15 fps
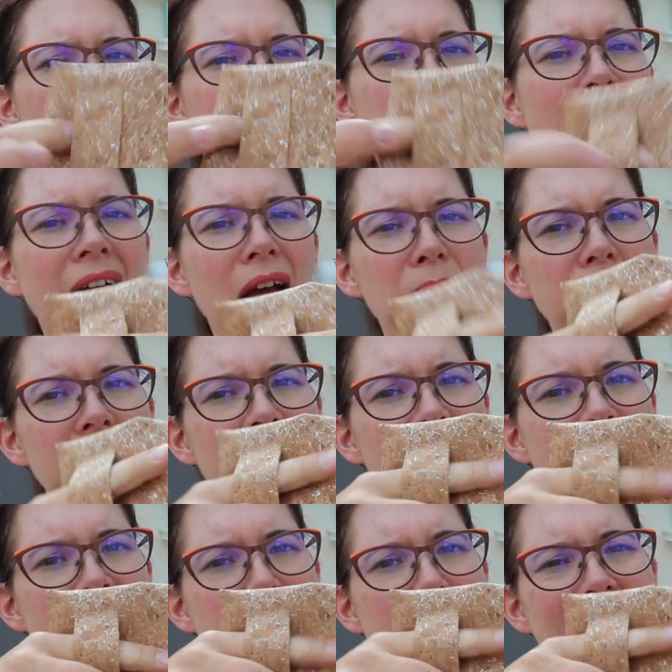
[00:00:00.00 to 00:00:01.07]
at the back
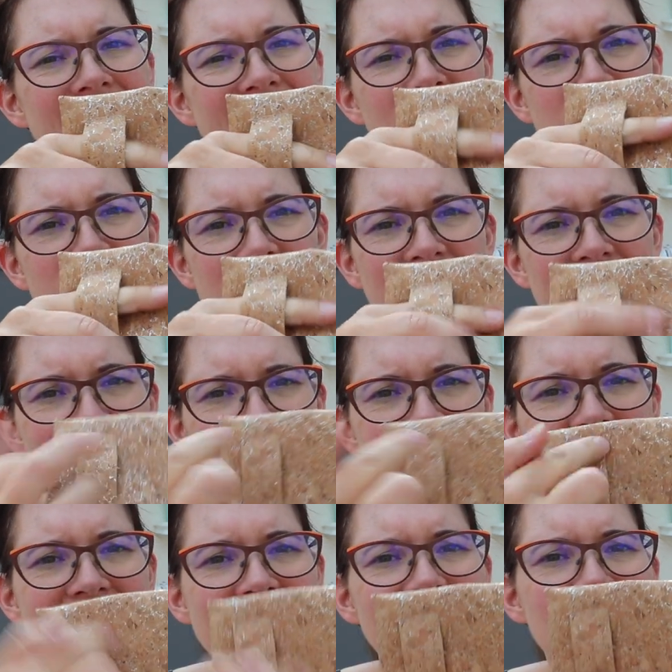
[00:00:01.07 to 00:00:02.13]
because the pattern just has a
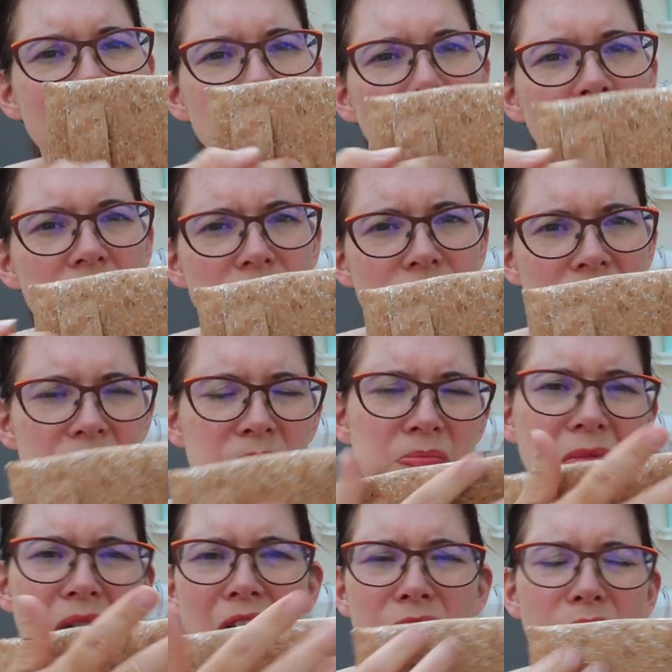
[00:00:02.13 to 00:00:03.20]
slit where you just,
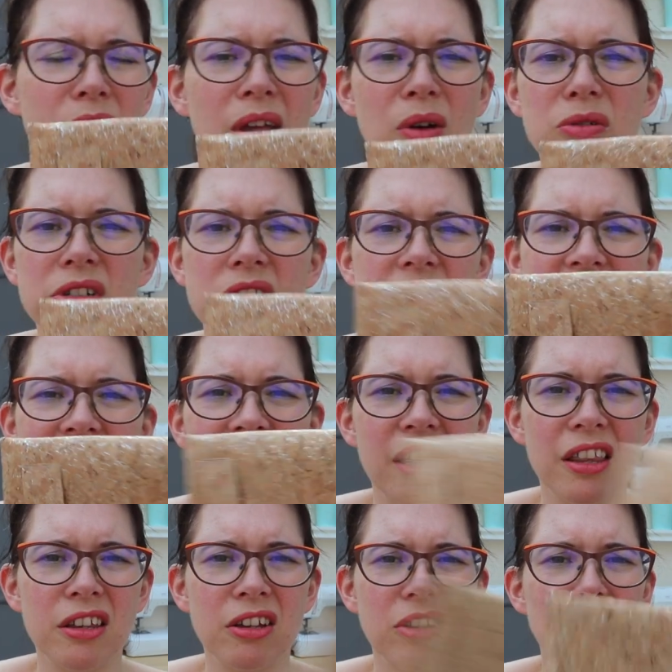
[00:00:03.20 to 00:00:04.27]
I thought that would just
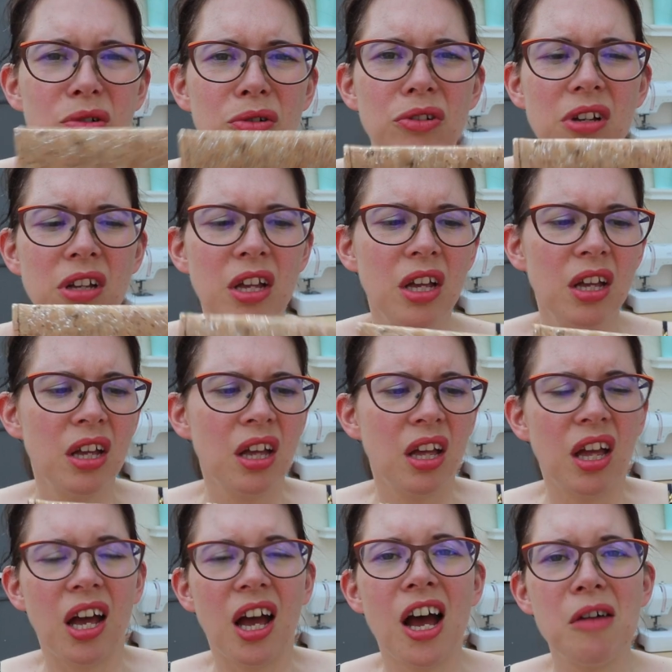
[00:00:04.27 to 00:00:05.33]
tear the cork.
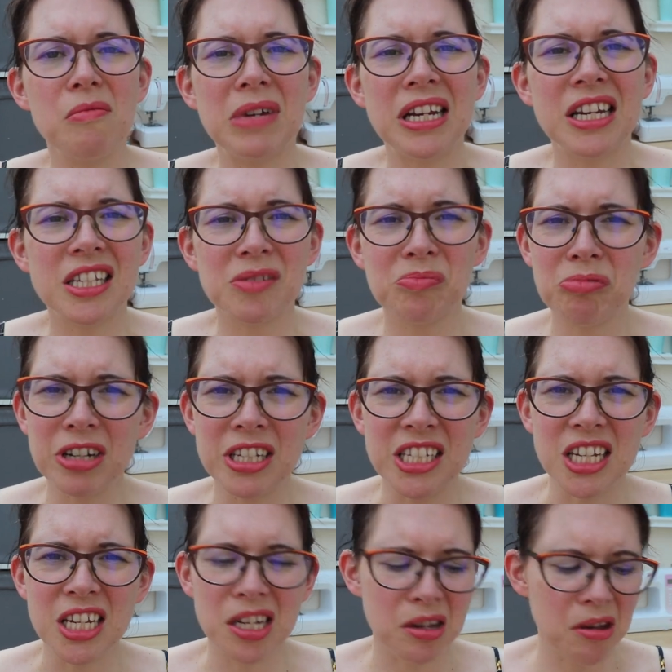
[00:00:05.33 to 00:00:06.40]
I mean, it's
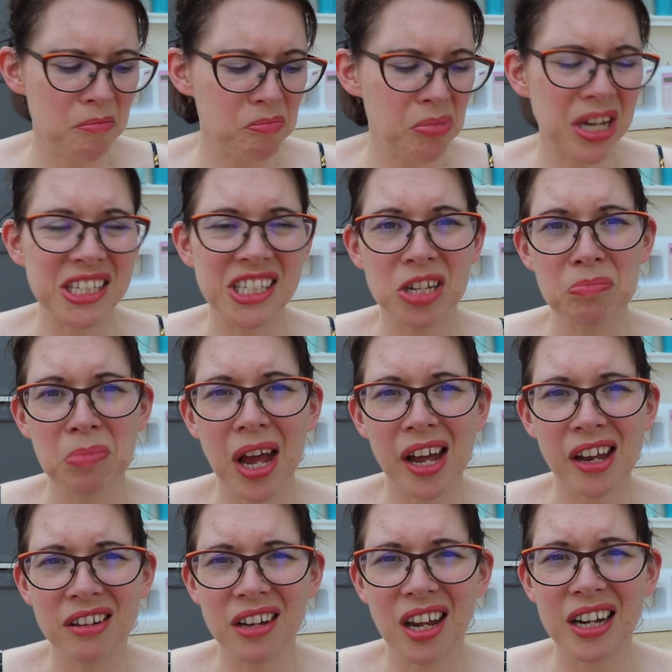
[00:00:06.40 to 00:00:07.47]
pretty basic
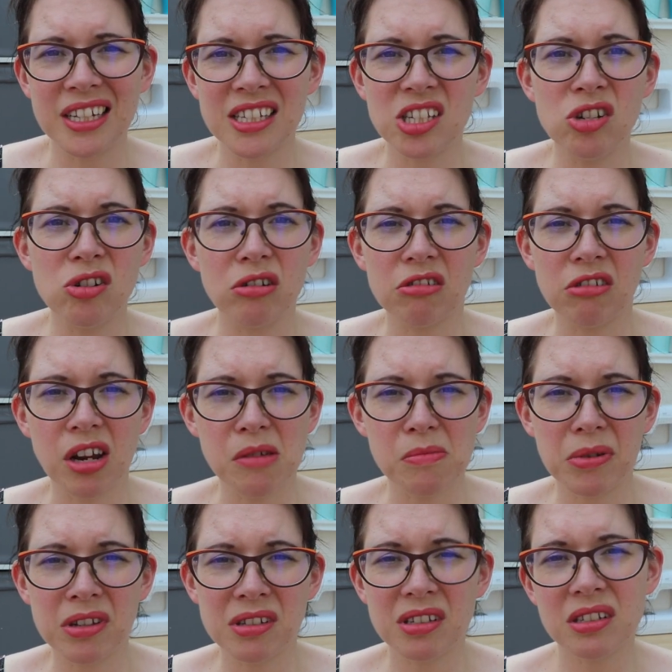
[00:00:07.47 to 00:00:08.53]
pattern and it's not great
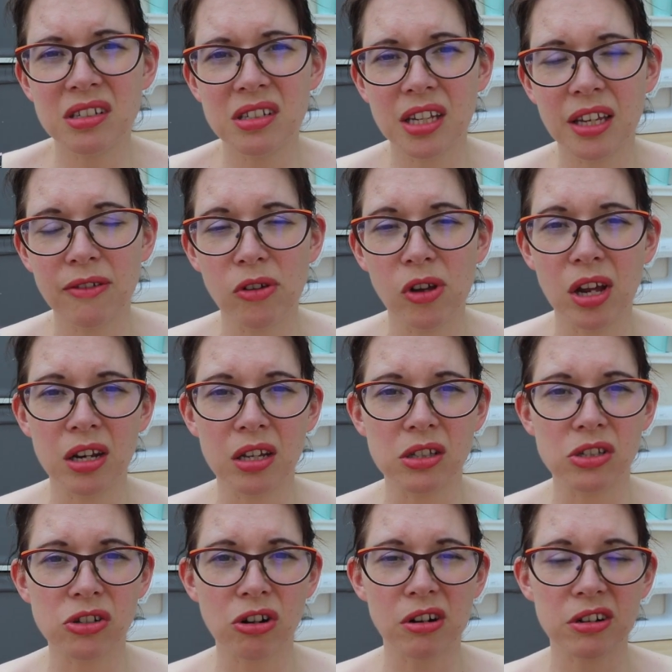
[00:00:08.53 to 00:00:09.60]
because it doesn't give you any
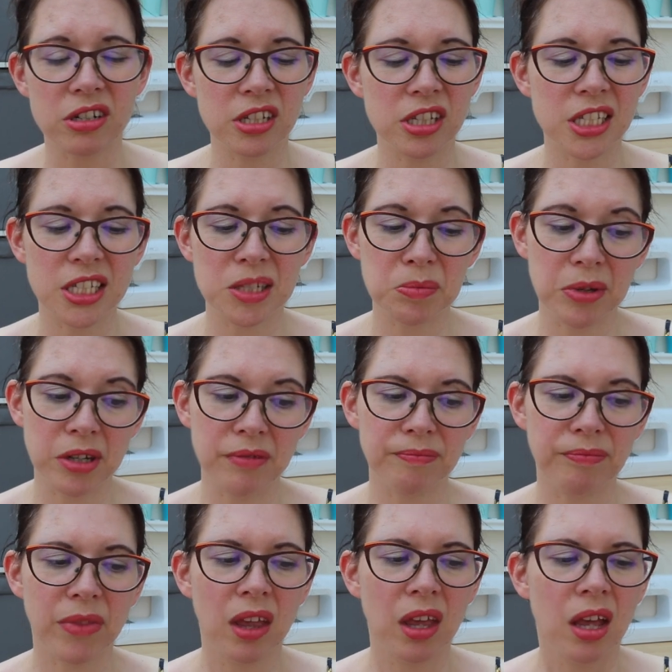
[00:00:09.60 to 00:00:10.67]
instructions,
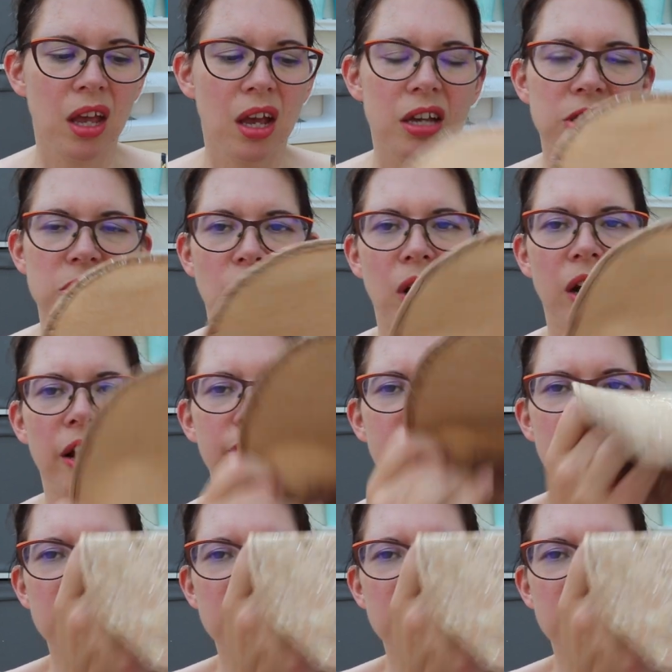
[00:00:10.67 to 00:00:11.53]
but. So I've